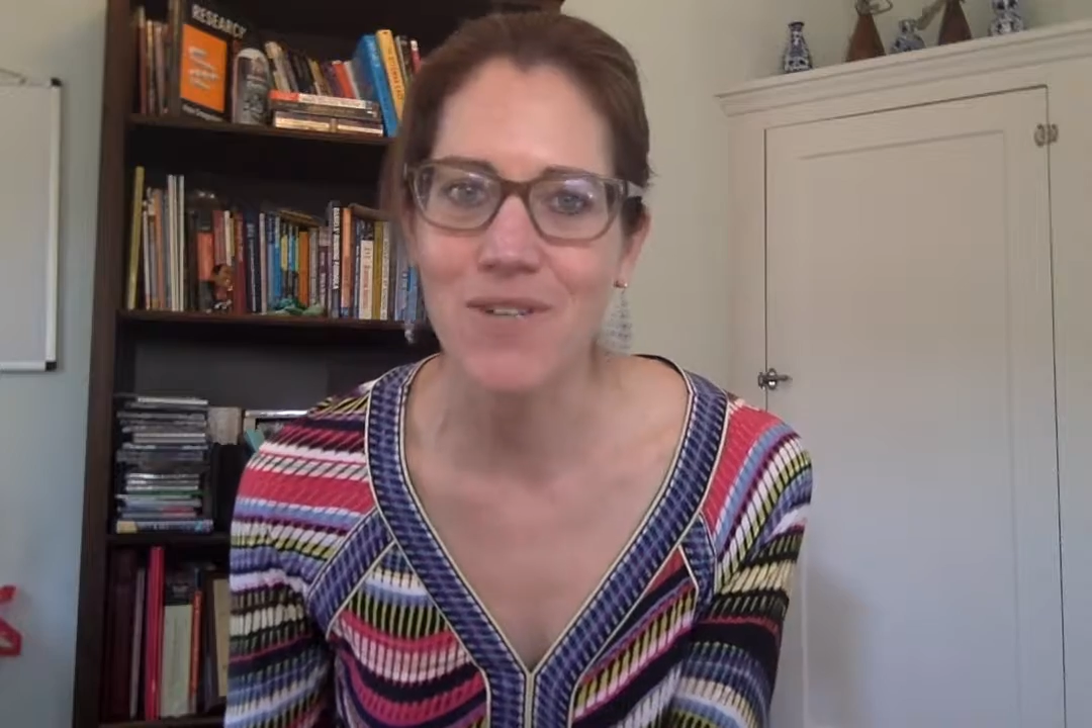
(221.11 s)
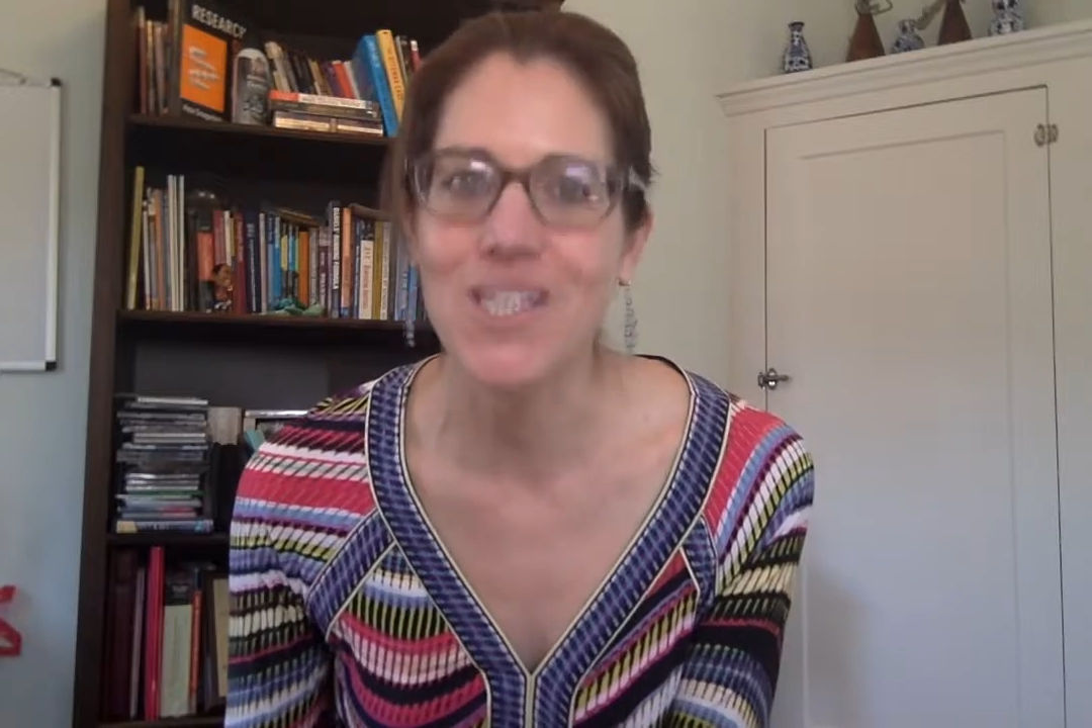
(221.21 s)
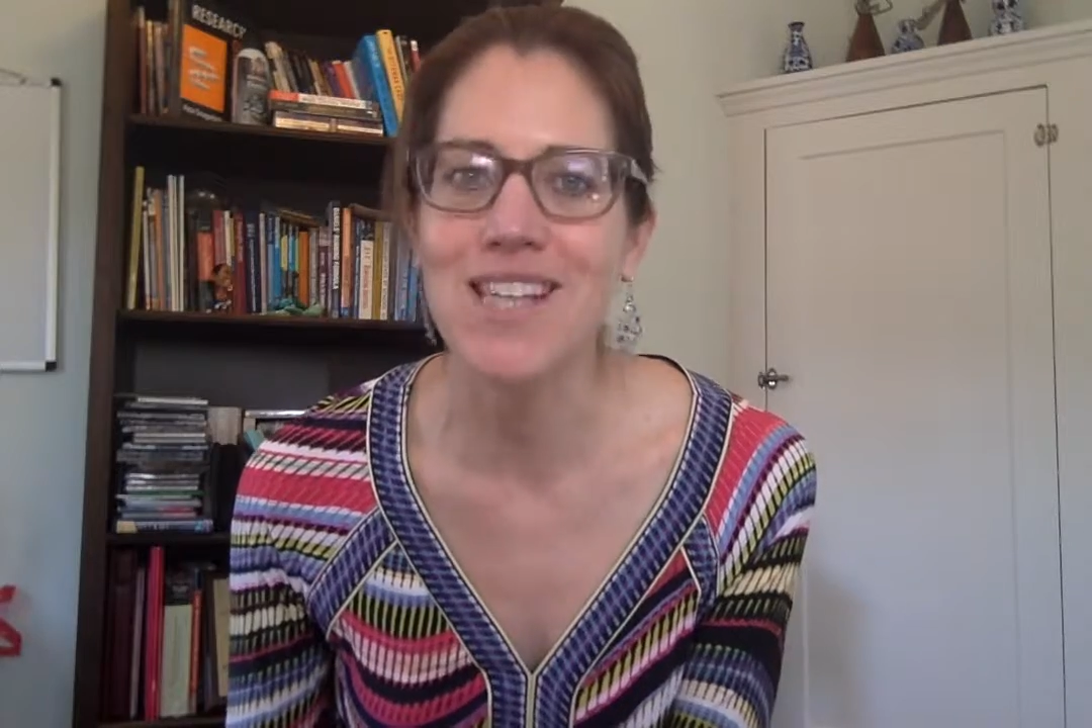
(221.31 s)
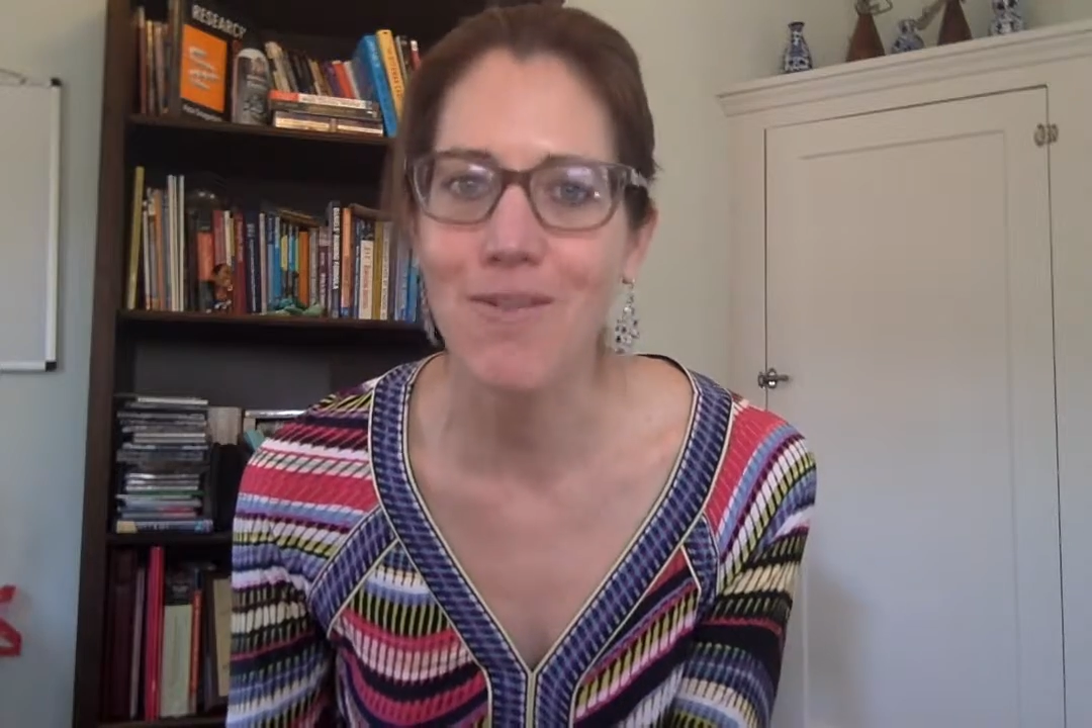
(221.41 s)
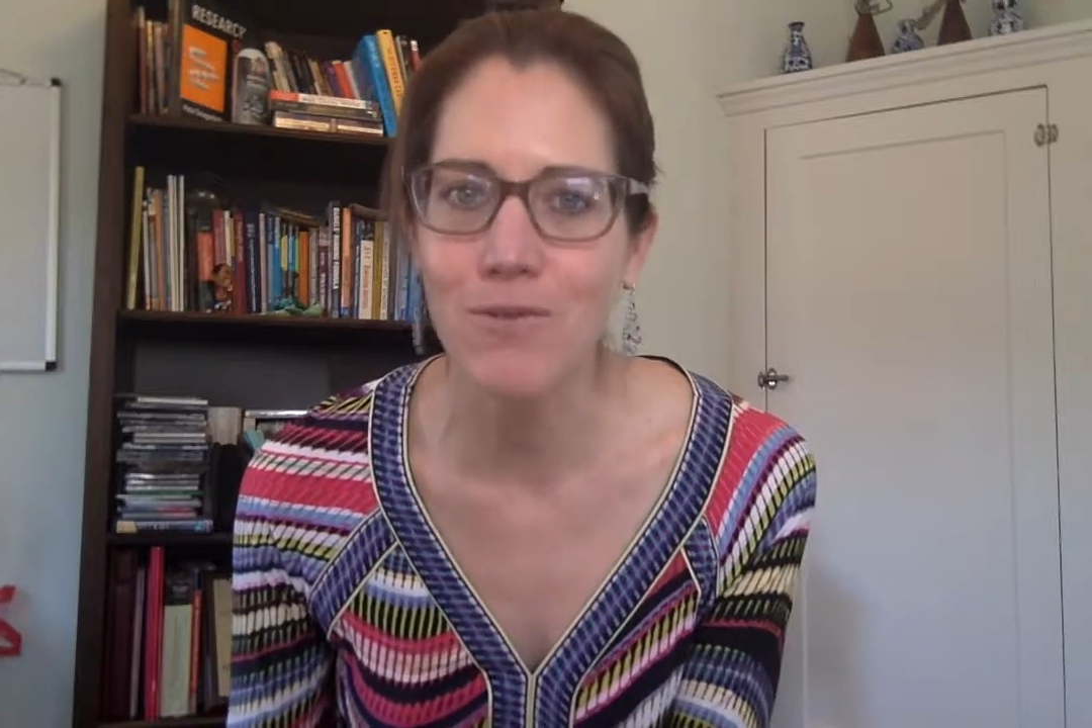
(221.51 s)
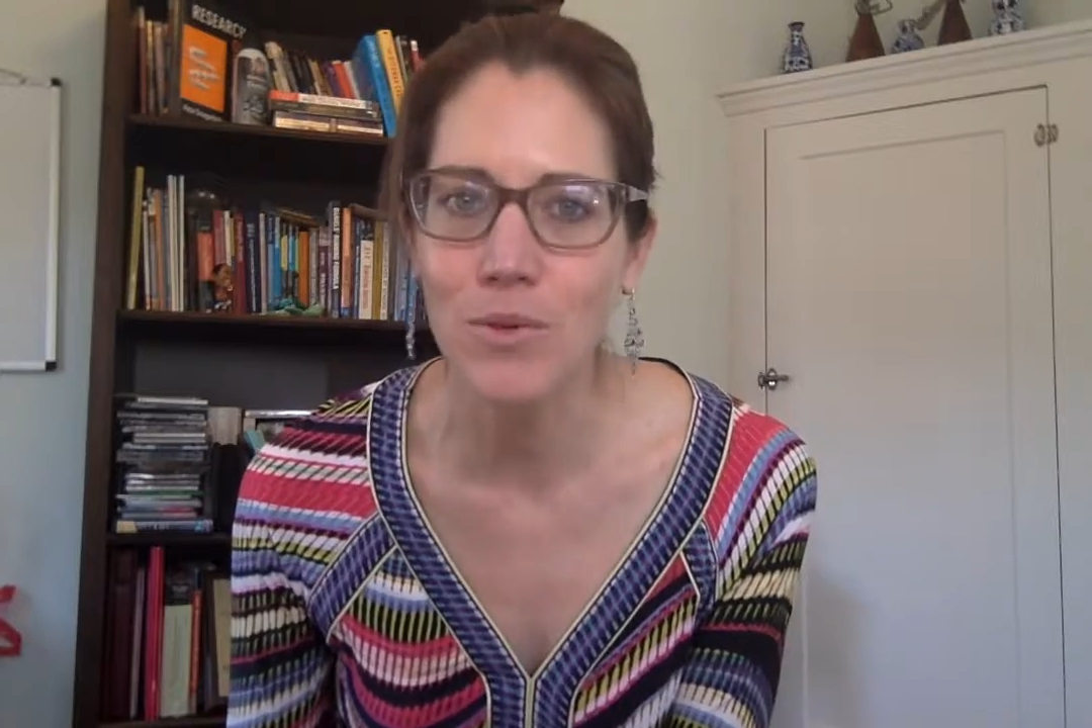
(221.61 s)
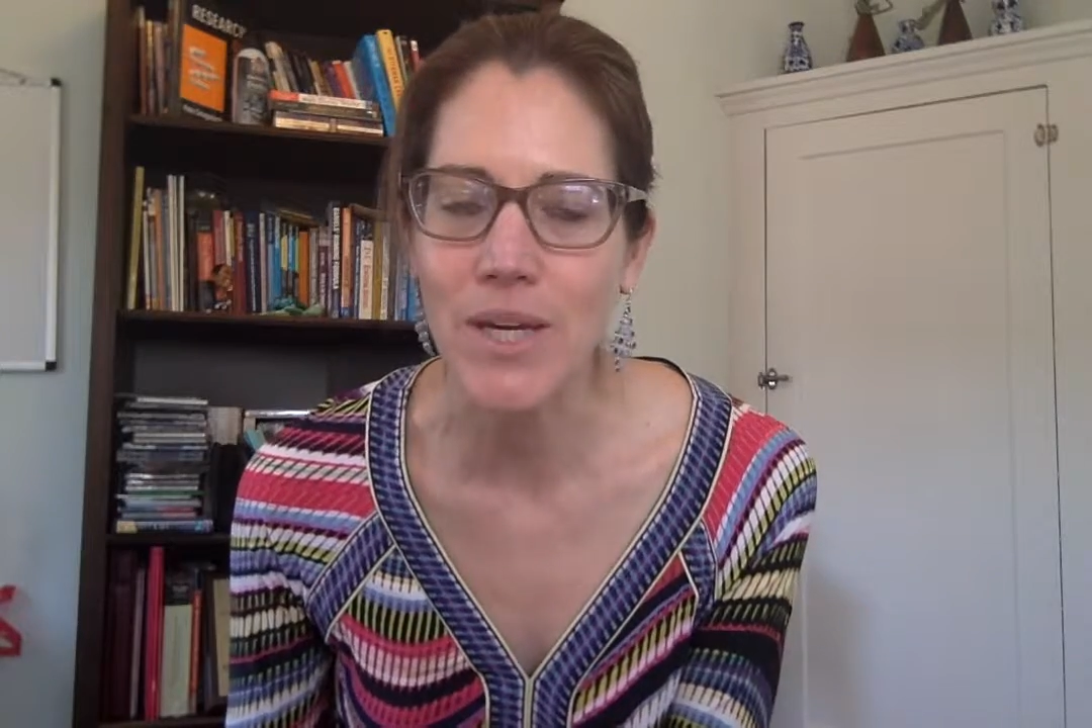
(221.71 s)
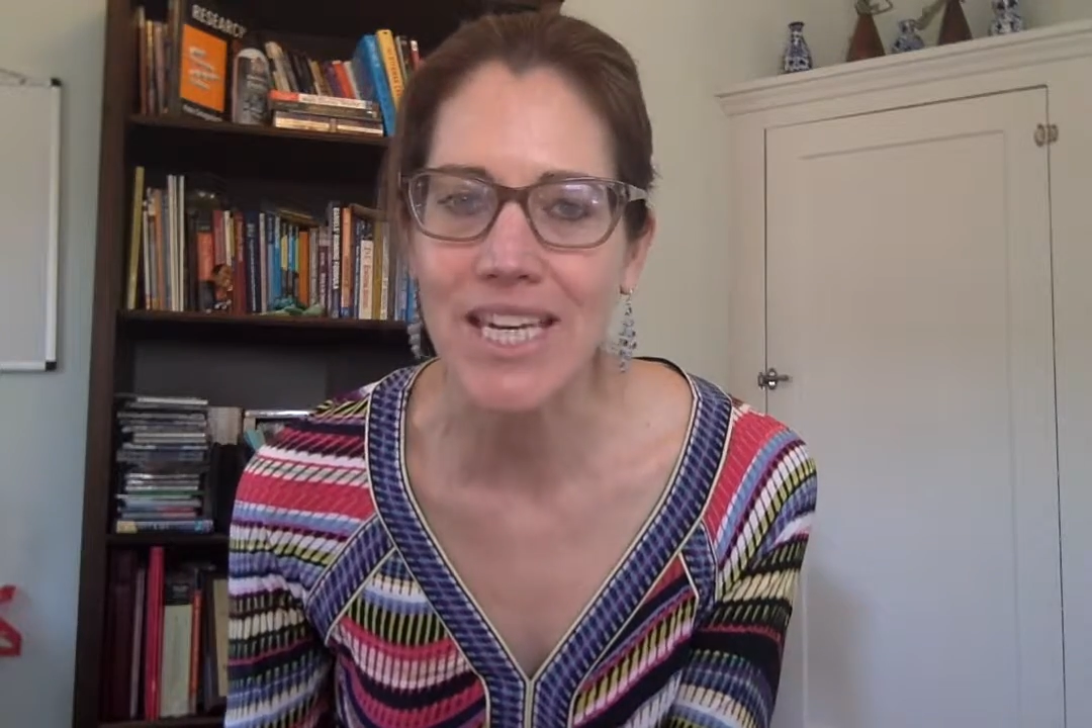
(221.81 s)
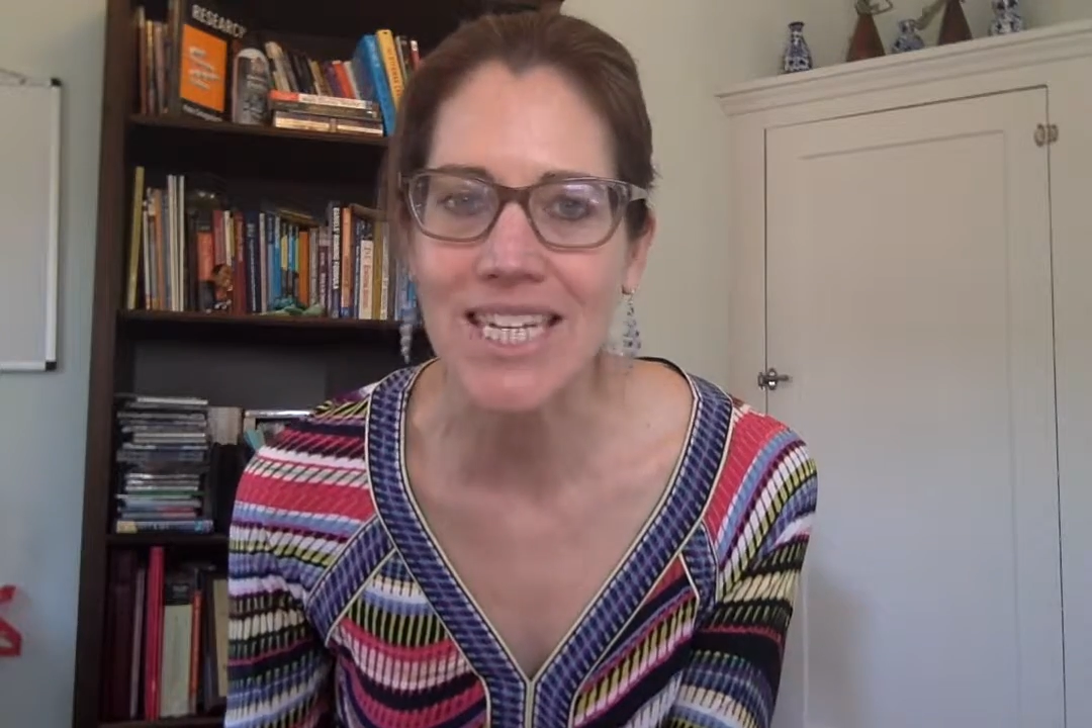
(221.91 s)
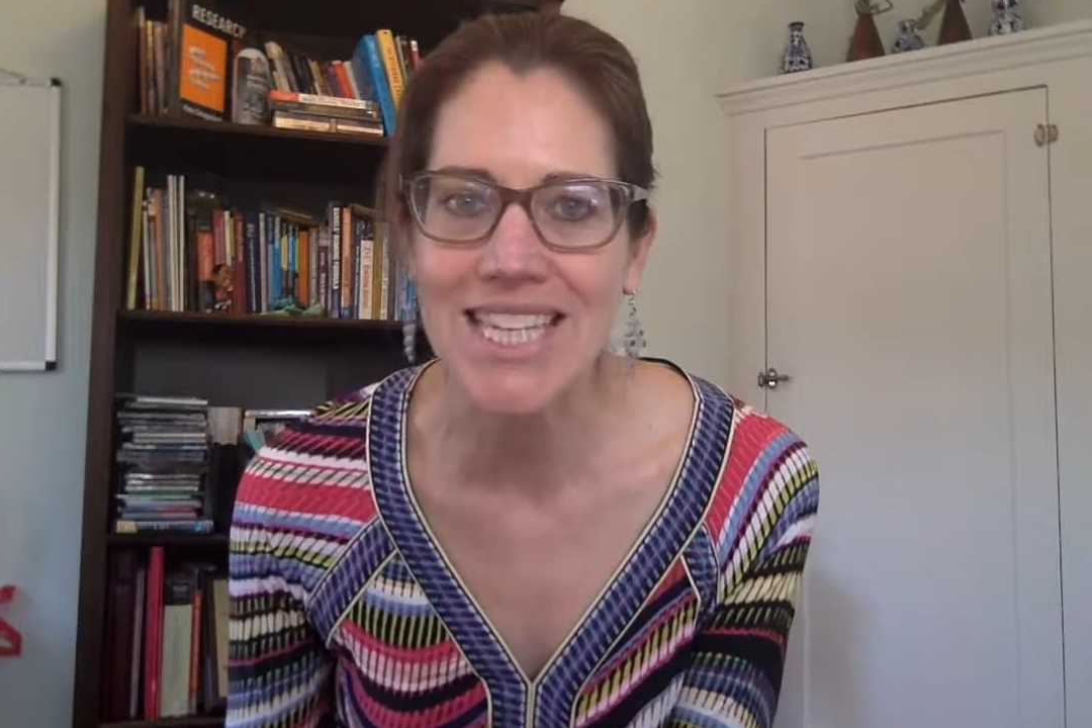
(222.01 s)
for several
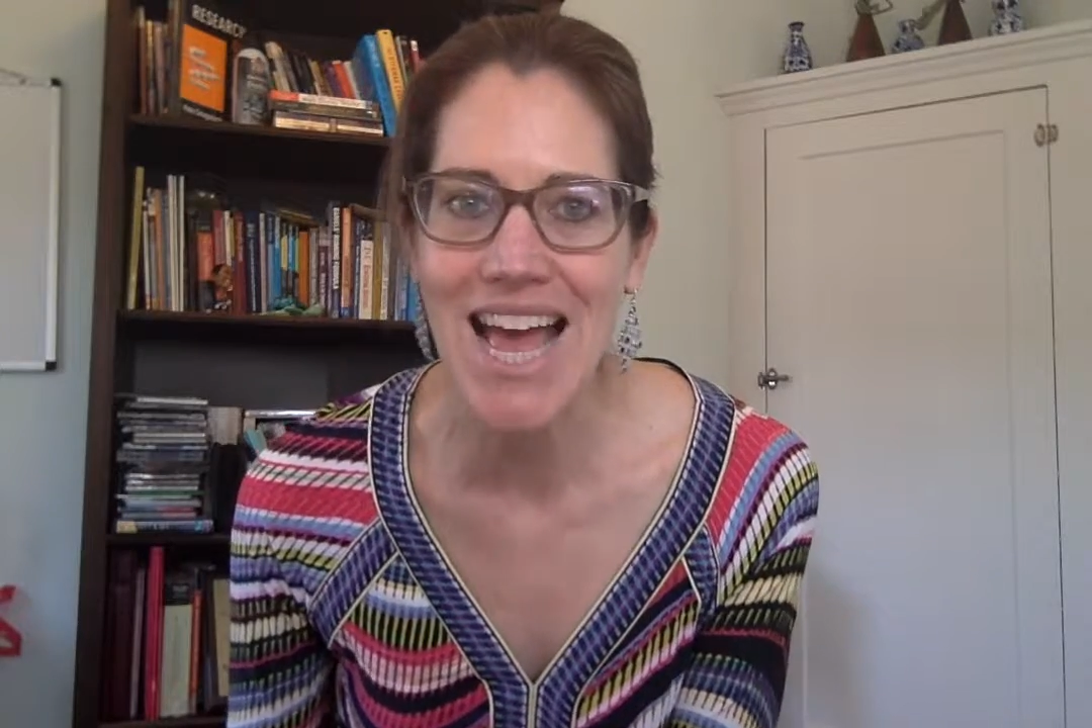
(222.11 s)
weeks,